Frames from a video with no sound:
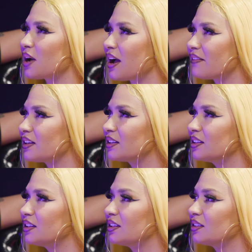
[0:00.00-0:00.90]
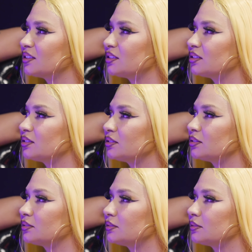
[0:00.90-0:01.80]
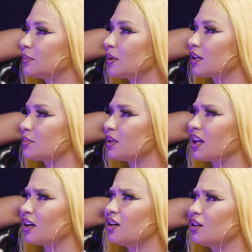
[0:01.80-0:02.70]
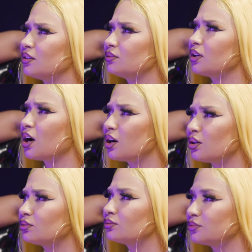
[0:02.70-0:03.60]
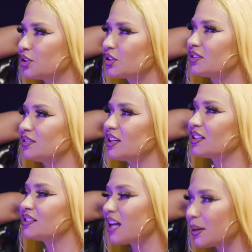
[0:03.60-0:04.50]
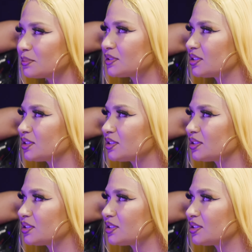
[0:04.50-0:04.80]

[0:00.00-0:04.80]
have it, I'm not gonna be like, oh no, you're exempt.